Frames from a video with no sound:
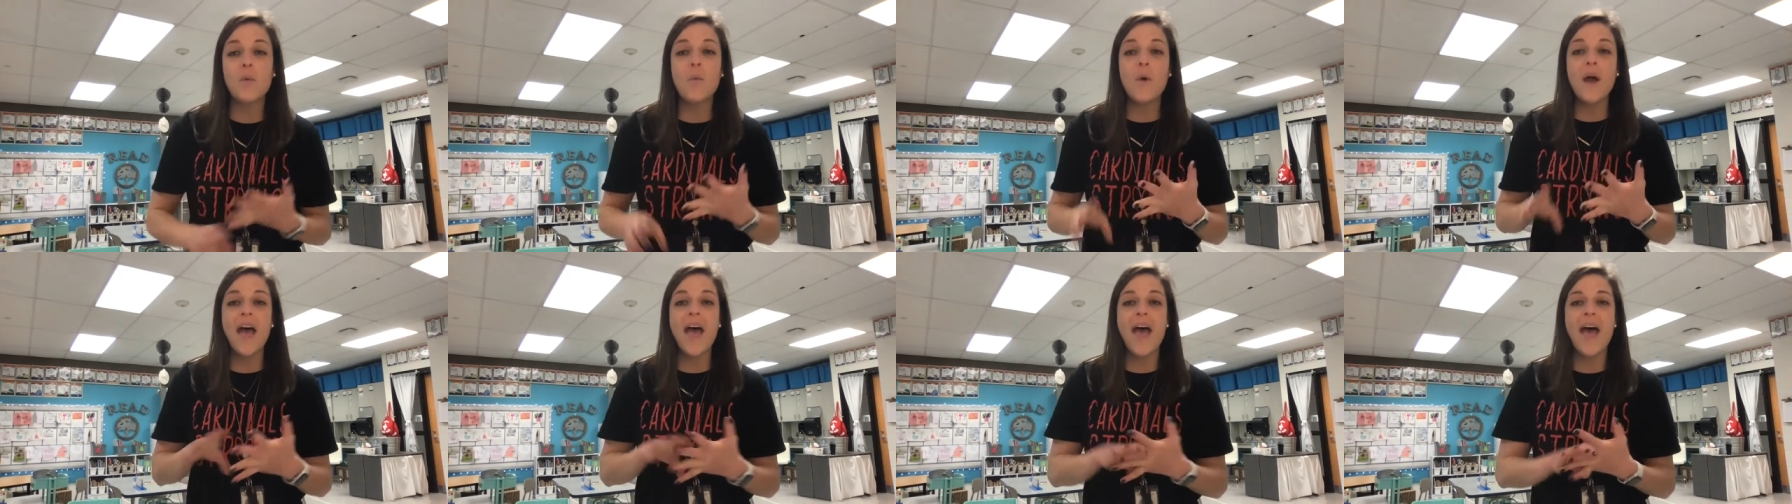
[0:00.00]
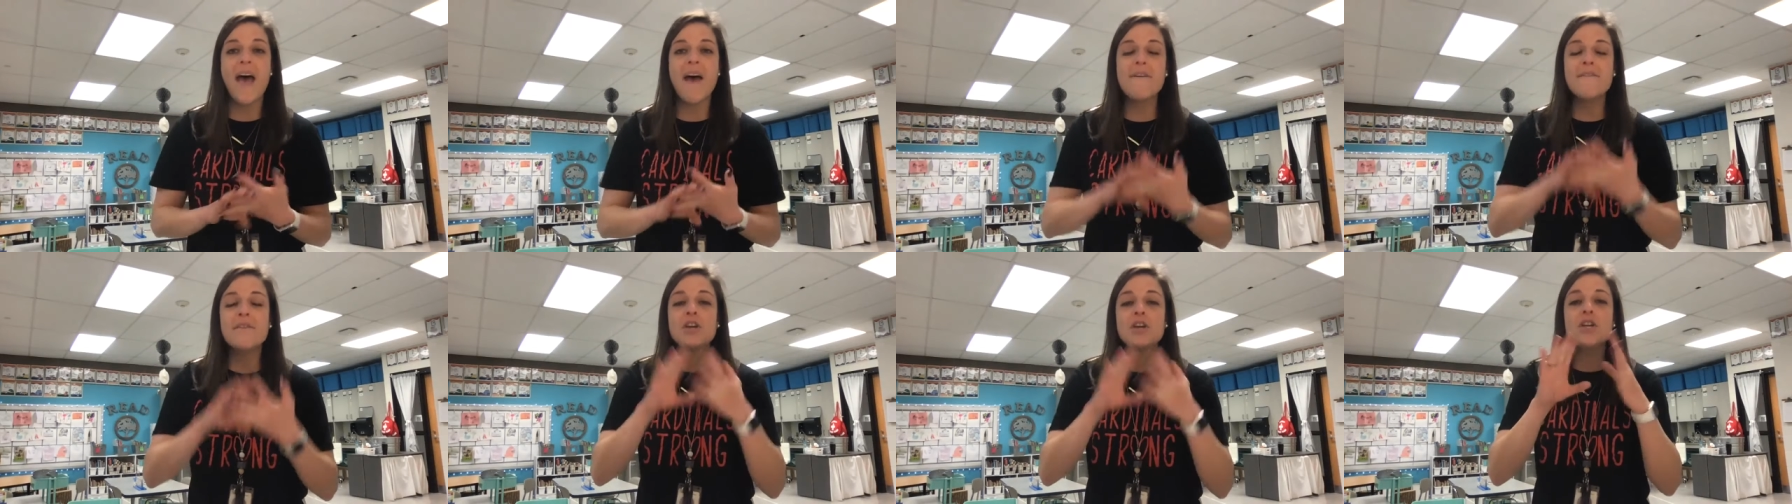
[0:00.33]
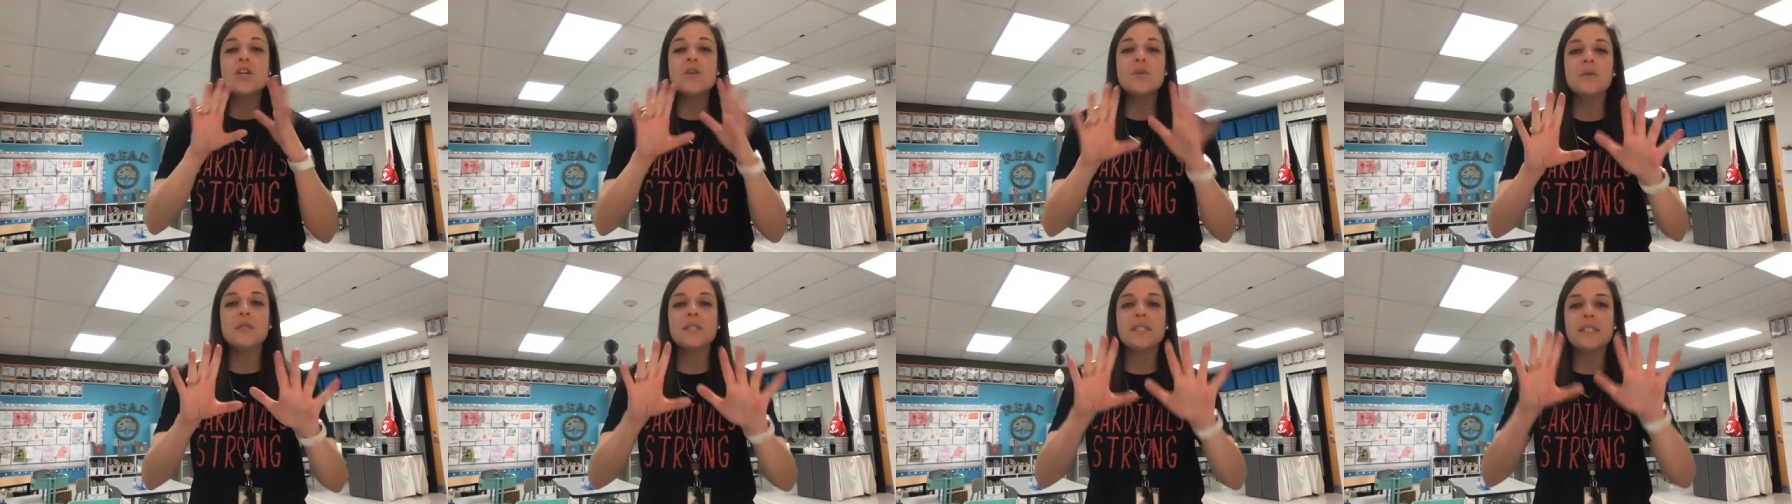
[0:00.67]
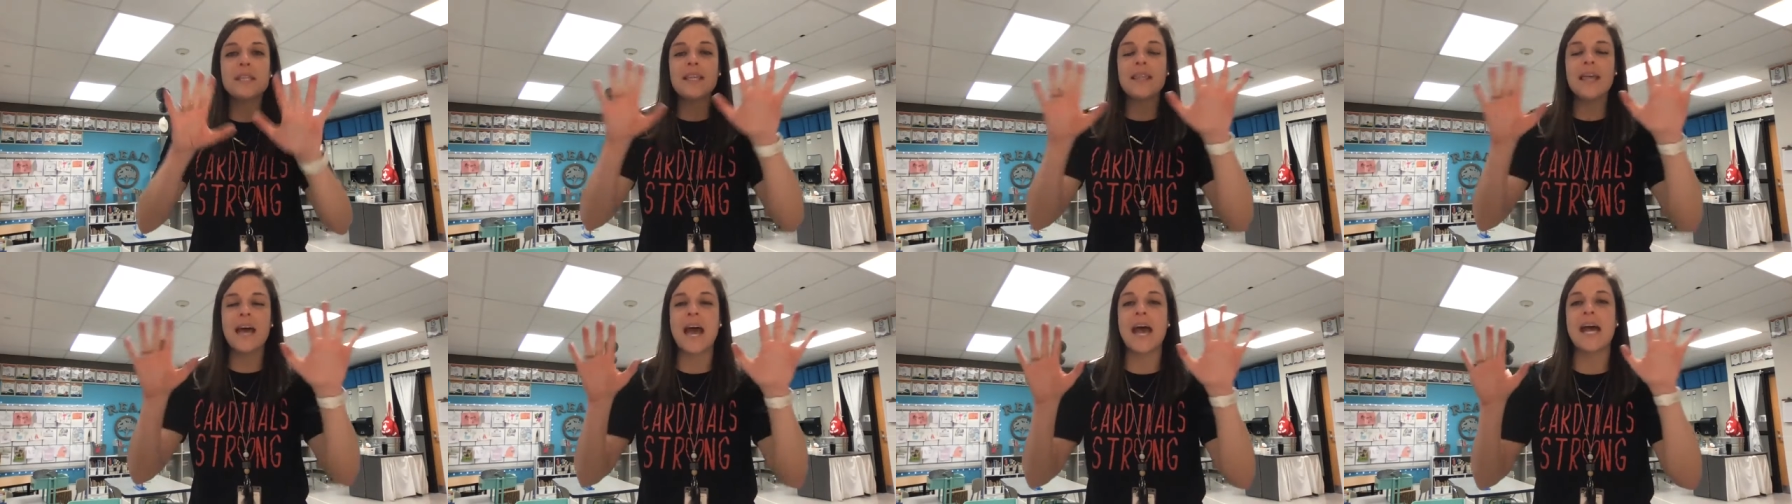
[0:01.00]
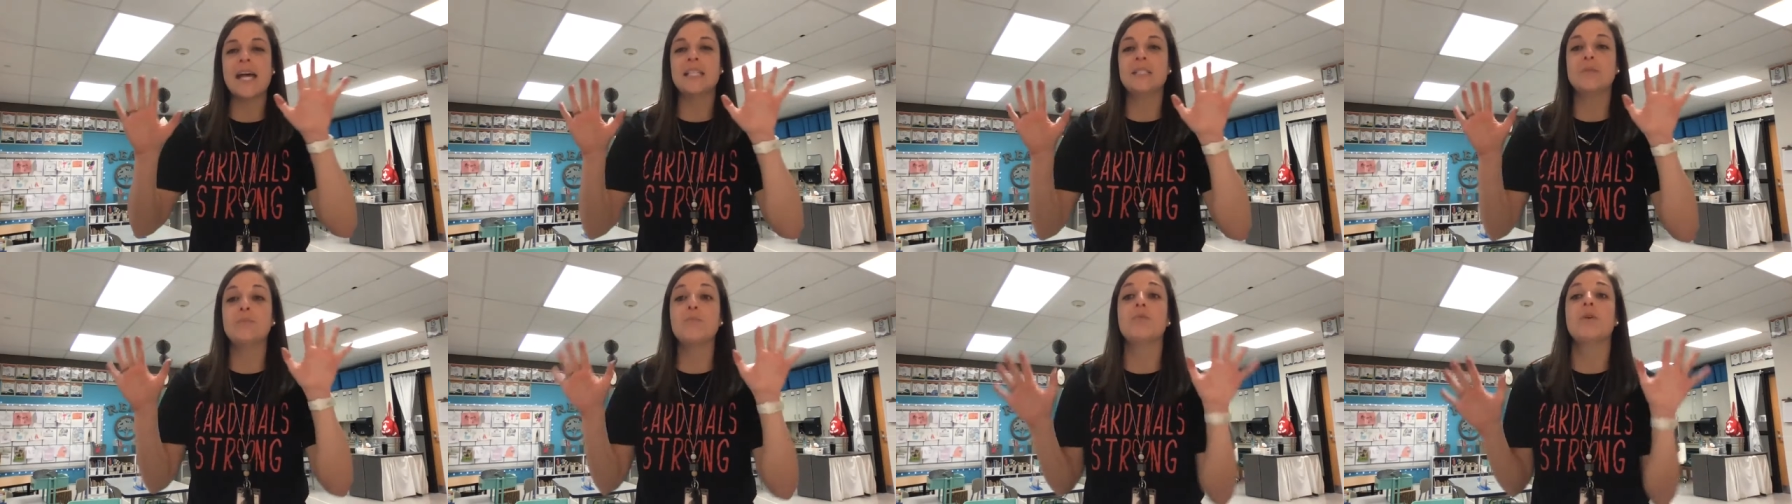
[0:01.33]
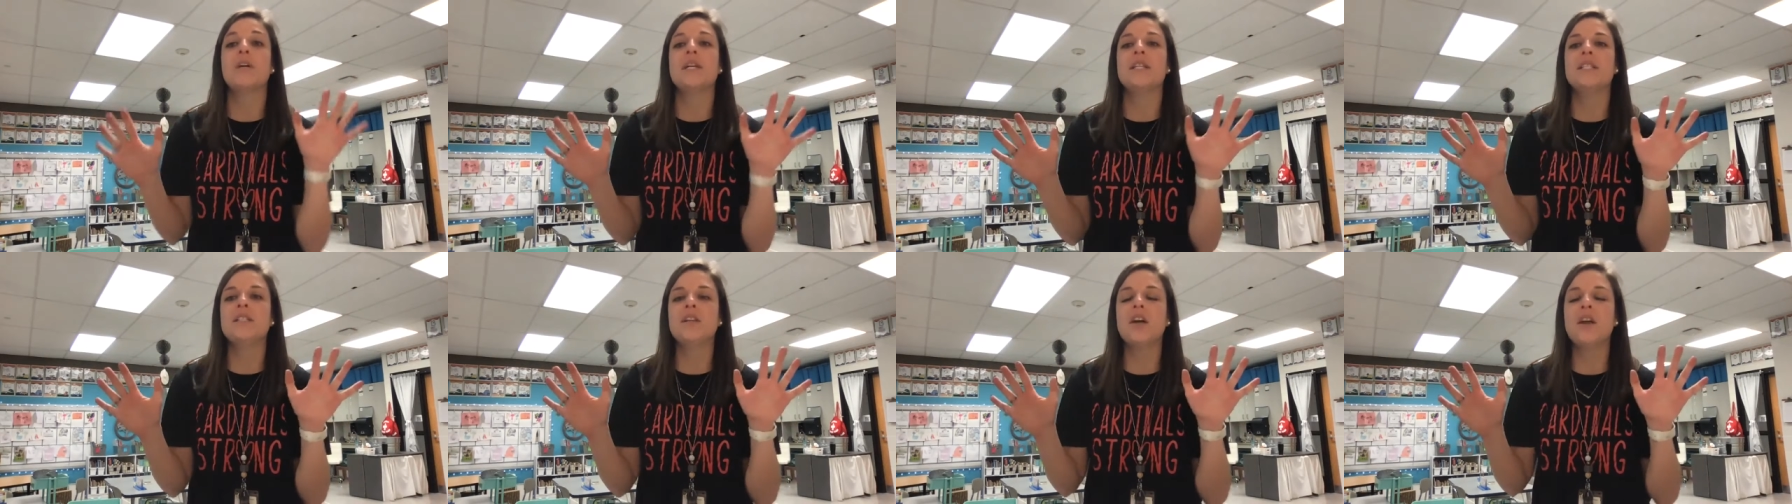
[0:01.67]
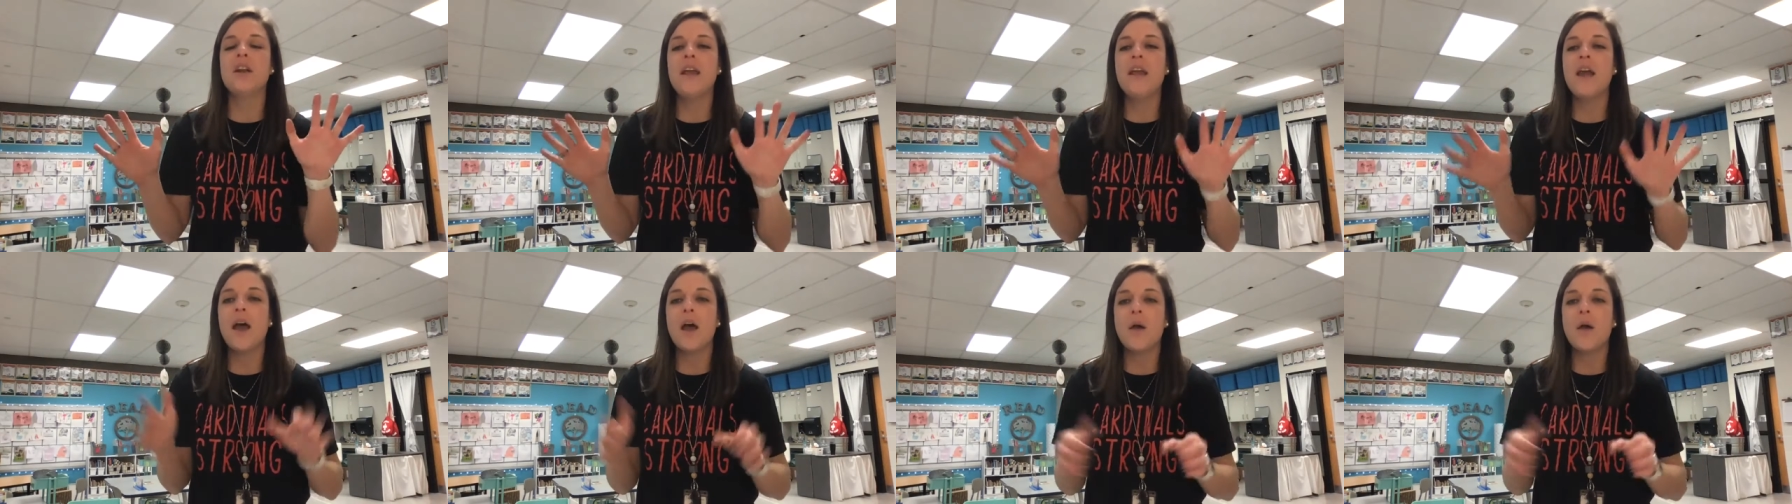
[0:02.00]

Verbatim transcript: whatever you see that has print on it,